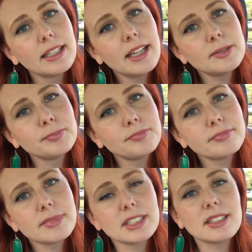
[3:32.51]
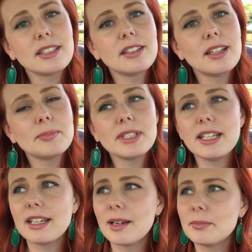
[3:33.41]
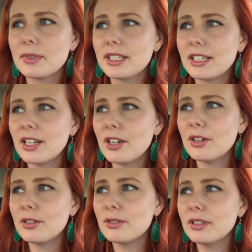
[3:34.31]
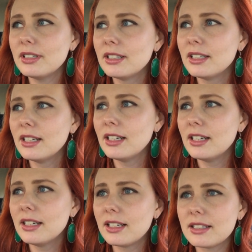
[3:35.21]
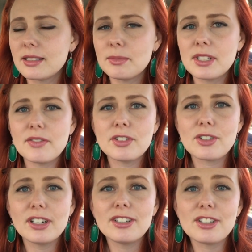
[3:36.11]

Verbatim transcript: yeah, that's a little update. I'm gonna go get some stuff at Trader